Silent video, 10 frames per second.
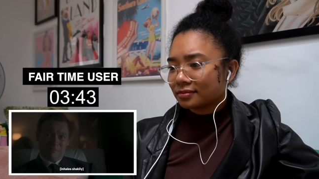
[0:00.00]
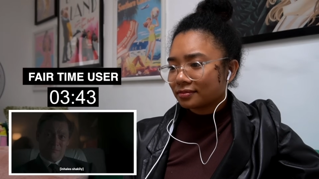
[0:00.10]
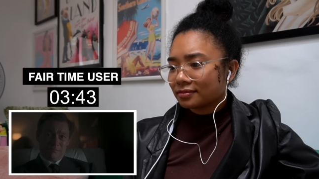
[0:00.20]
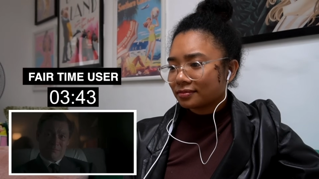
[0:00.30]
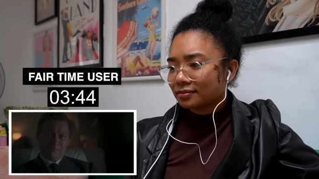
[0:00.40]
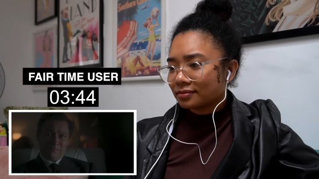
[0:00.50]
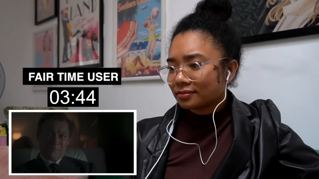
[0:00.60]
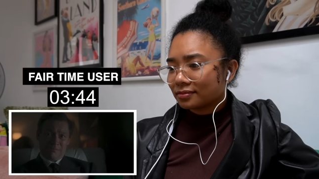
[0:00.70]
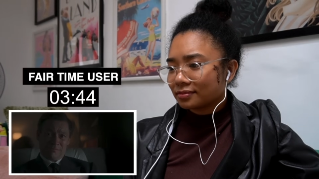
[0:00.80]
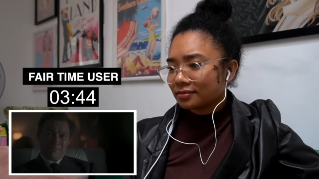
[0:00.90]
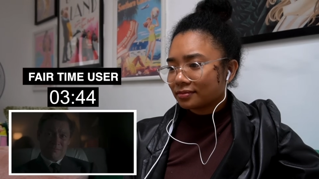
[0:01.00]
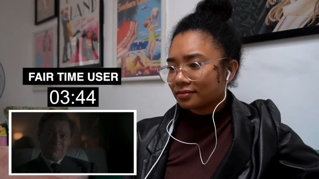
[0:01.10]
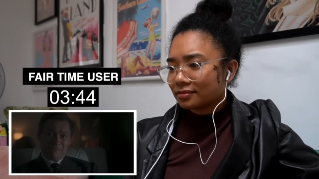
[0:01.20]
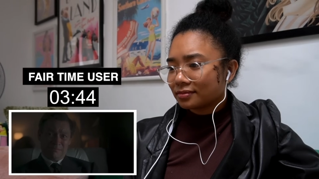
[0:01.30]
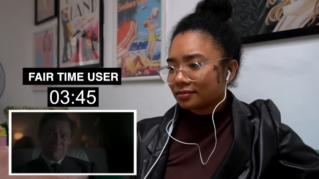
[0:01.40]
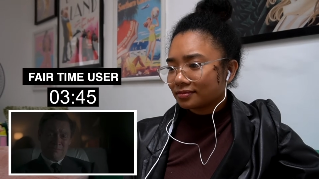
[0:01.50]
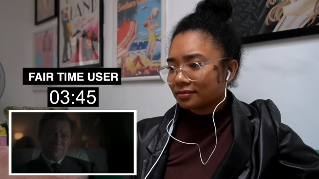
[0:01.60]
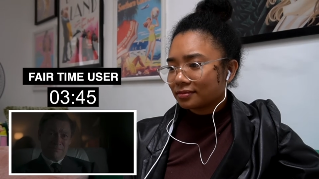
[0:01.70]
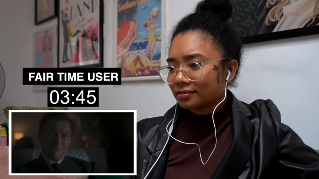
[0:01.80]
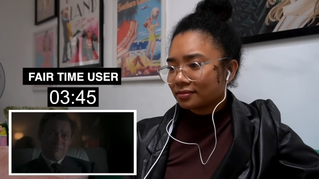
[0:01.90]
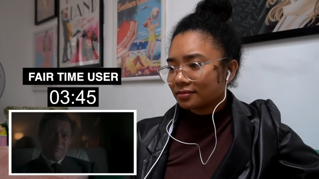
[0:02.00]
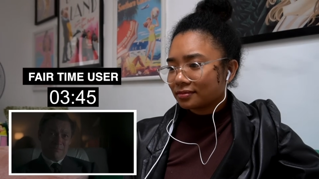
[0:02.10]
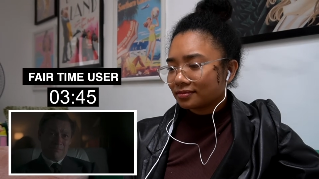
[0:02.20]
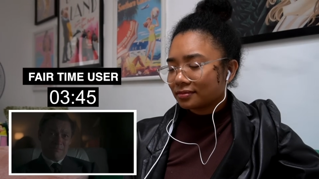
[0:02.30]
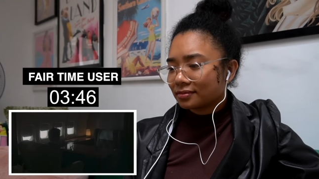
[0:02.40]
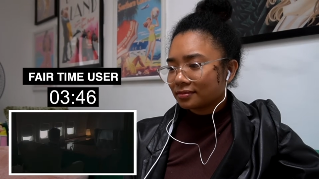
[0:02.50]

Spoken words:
(silence)